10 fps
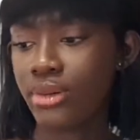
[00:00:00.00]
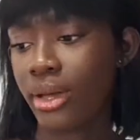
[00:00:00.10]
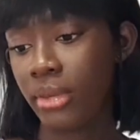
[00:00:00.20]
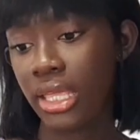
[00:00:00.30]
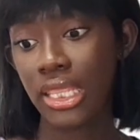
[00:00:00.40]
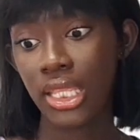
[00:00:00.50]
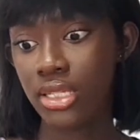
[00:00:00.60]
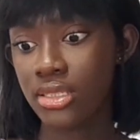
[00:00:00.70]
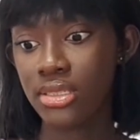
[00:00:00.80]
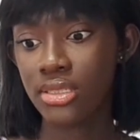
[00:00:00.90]
So I made
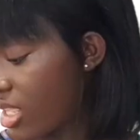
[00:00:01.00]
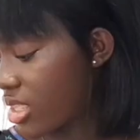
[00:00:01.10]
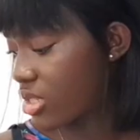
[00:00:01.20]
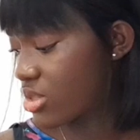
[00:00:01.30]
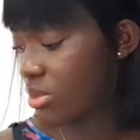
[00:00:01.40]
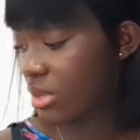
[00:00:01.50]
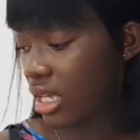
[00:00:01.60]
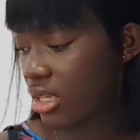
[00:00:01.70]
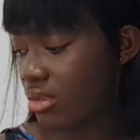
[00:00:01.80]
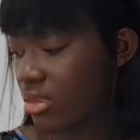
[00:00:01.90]
this. I think it took me
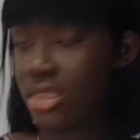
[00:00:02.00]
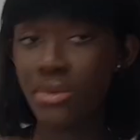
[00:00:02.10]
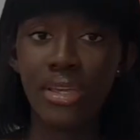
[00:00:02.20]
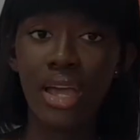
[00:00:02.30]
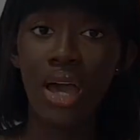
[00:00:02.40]
like 3